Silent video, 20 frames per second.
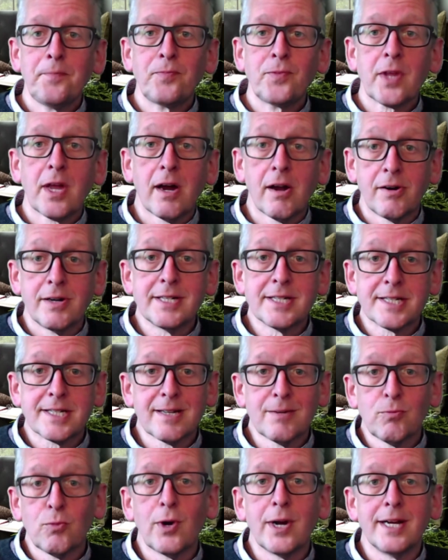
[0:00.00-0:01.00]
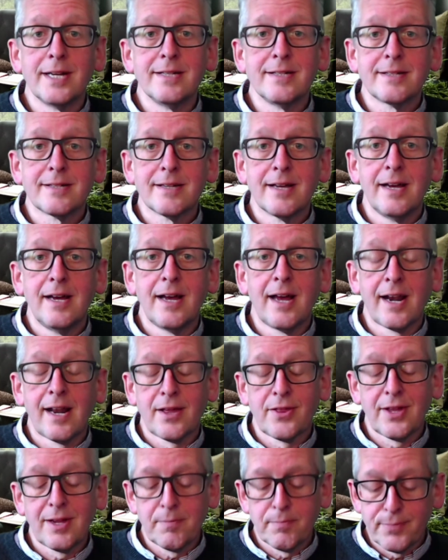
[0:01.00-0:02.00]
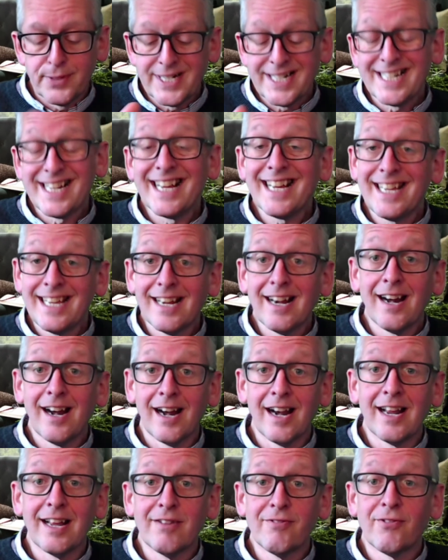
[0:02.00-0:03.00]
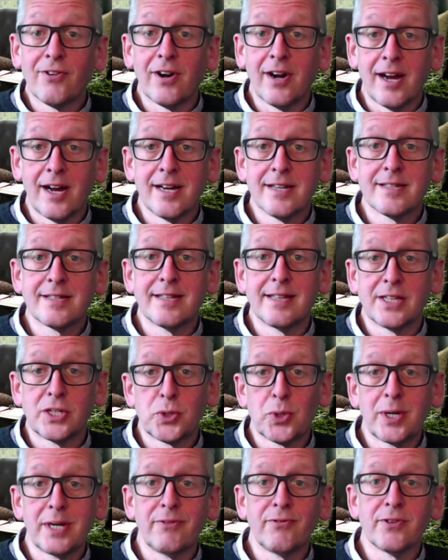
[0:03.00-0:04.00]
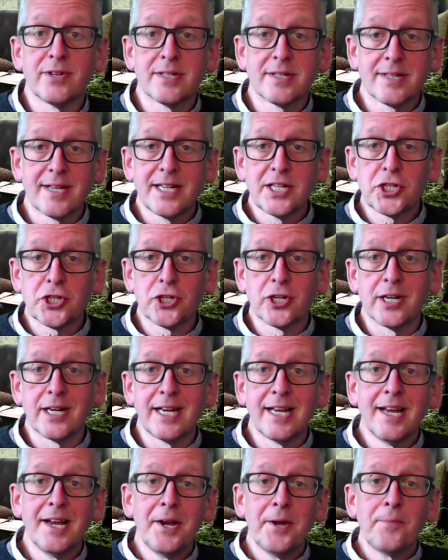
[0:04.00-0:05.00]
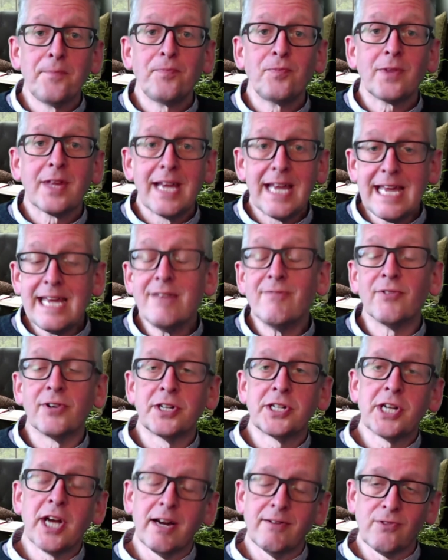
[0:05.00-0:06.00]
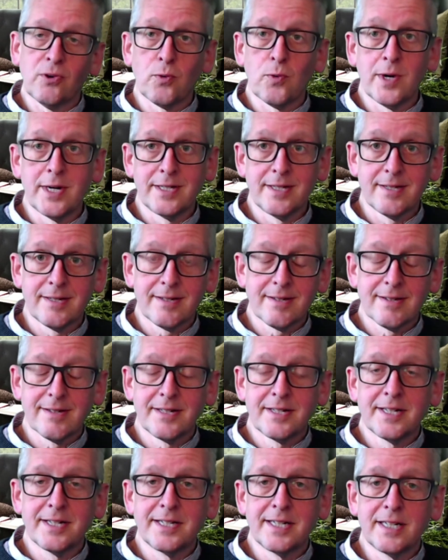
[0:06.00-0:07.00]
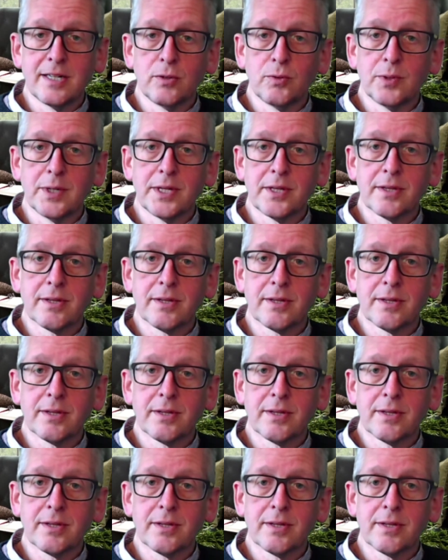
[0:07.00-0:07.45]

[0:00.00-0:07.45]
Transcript: are in some ways, and I think particularly for us in the 21st century, even tougher ones to deal with.